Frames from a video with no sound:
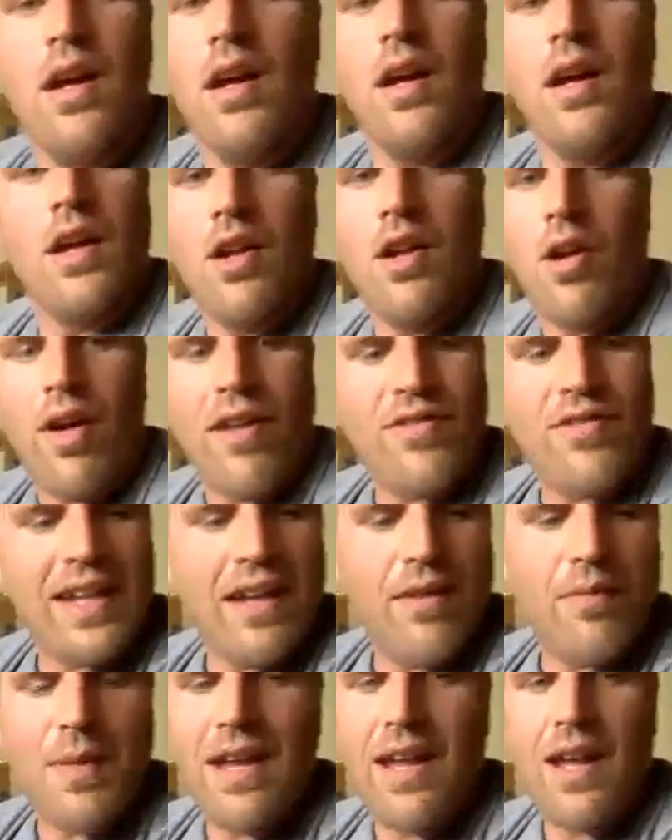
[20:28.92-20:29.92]
You don't have to
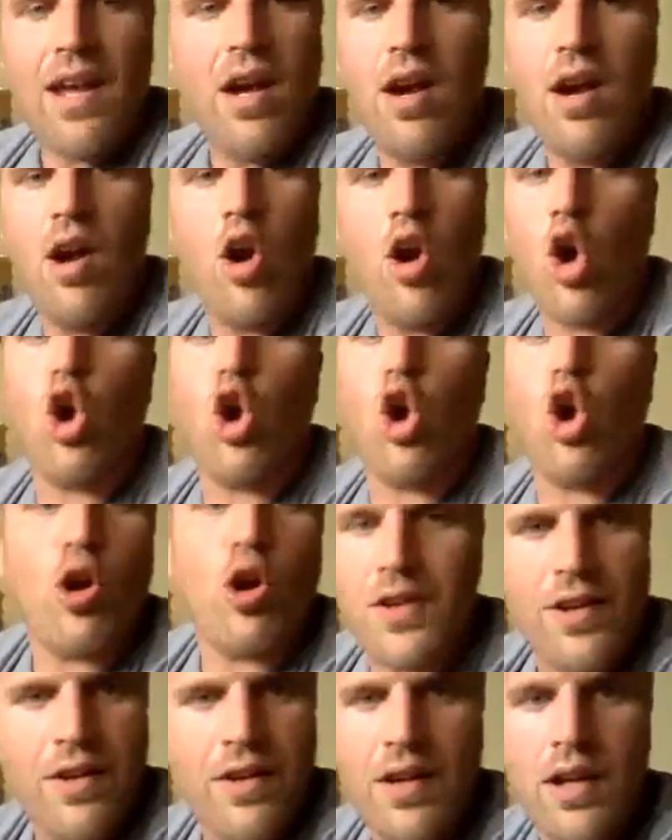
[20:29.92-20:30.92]
give me hurt.
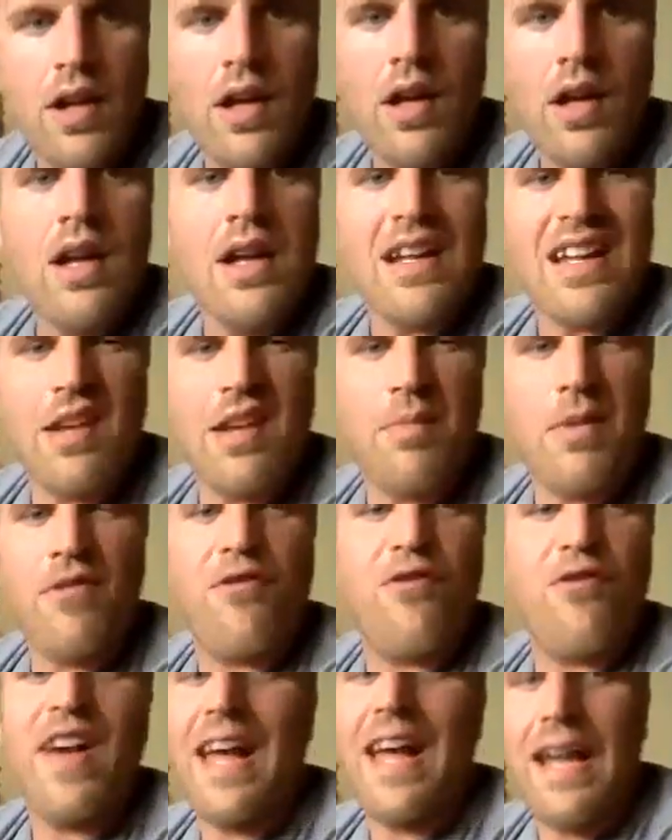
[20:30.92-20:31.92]
Give me
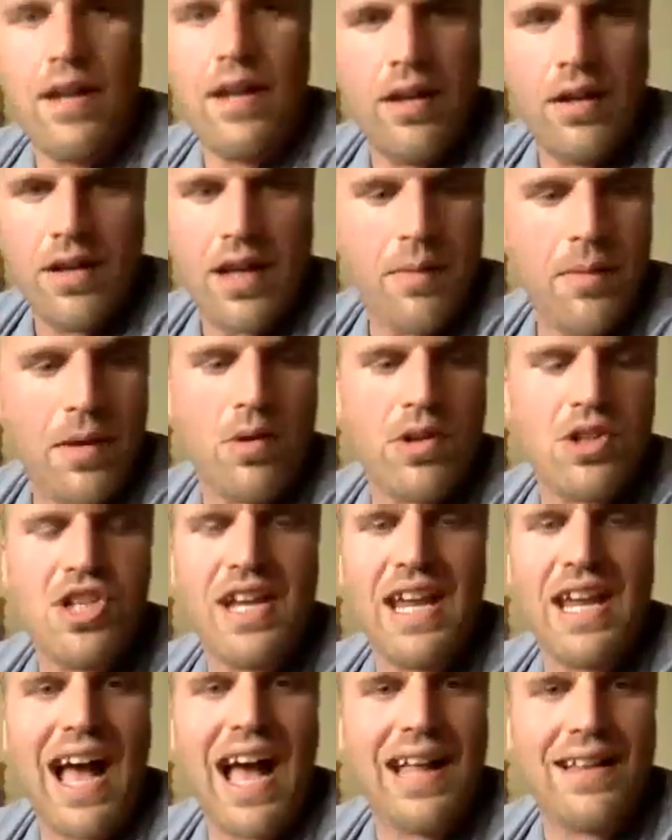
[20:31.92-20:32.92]
fit. Give me what you
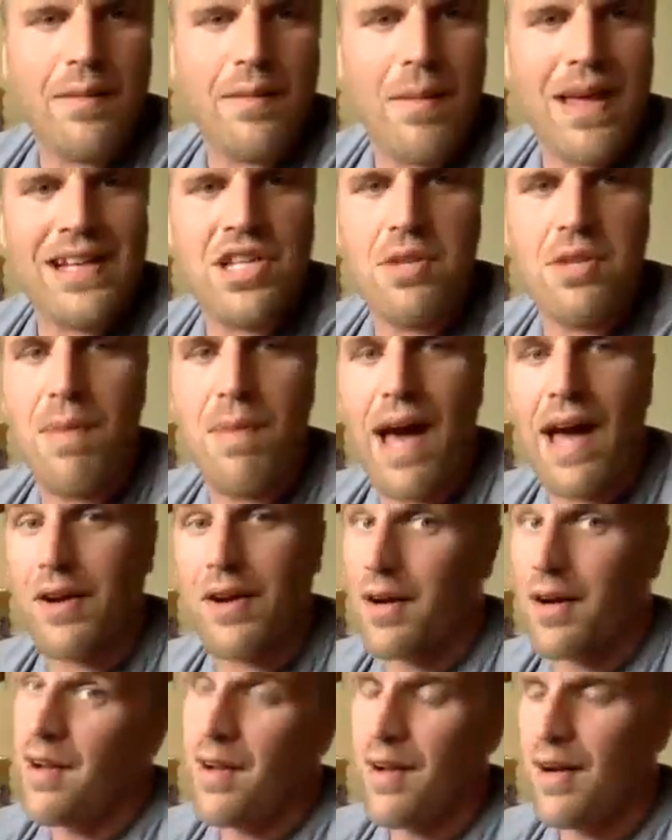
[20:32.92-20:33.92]
got that makes you
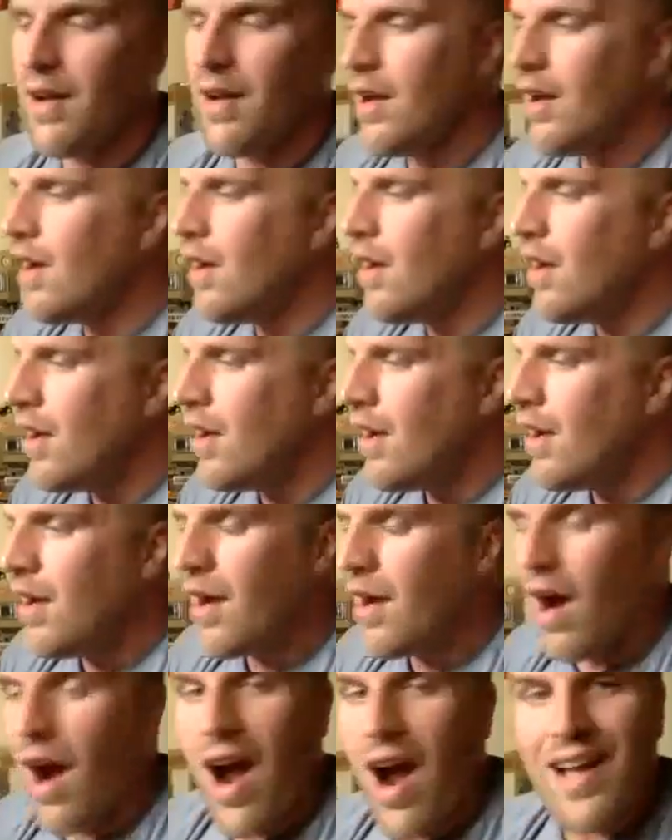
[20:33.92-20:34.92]
better.
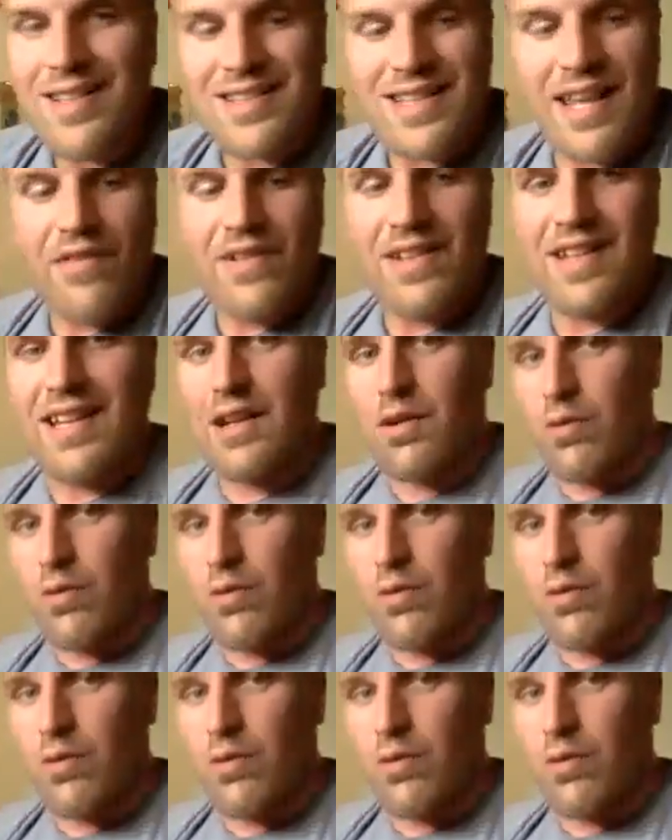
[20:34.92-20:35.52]
All right, 17